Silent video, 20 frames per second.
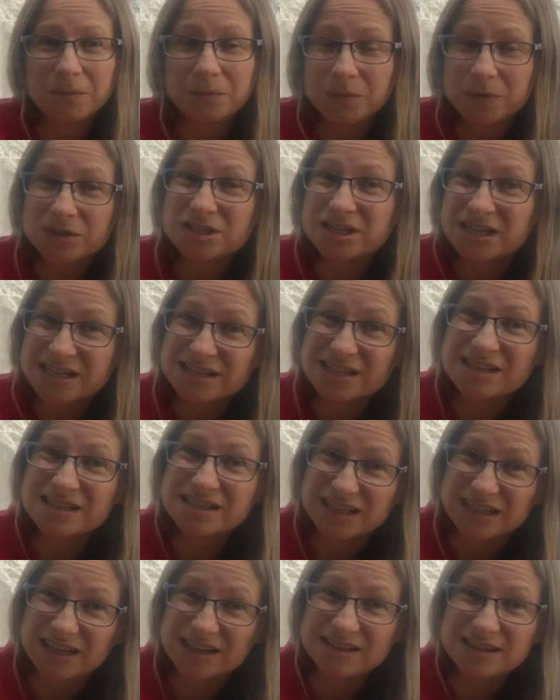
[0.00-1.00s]
But Jesus
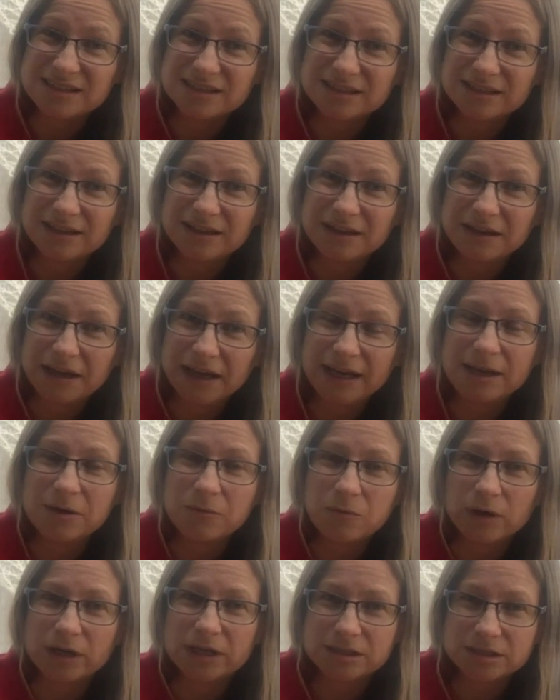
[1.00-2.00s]
did, and he
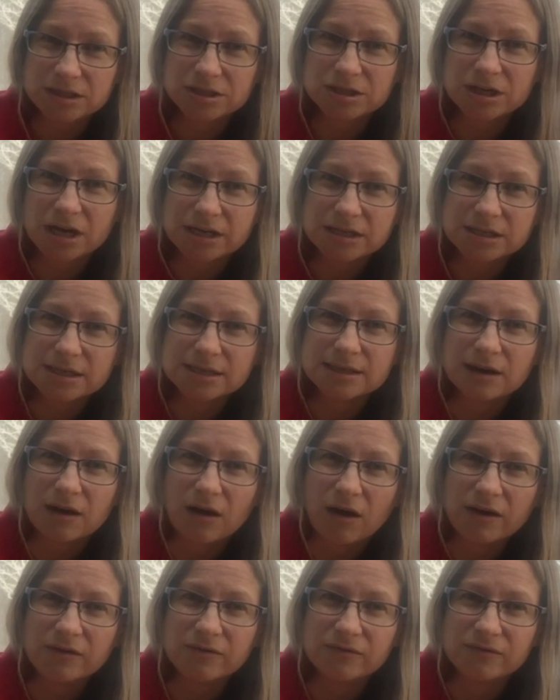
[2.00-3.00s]
wanted to change his
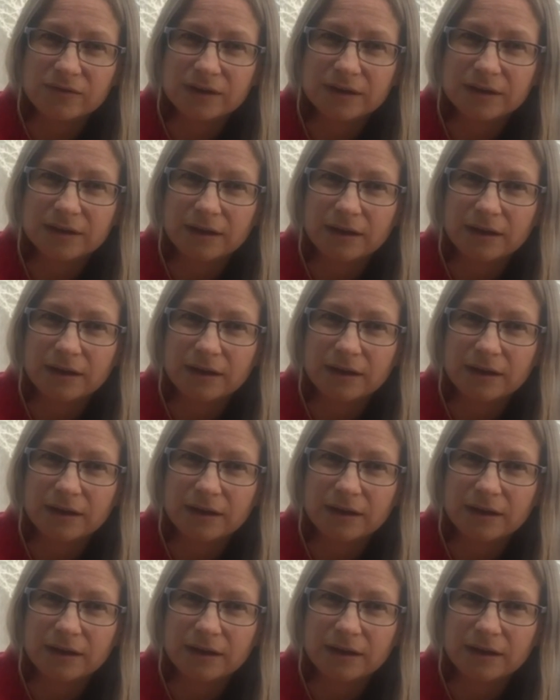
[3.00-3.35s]
life.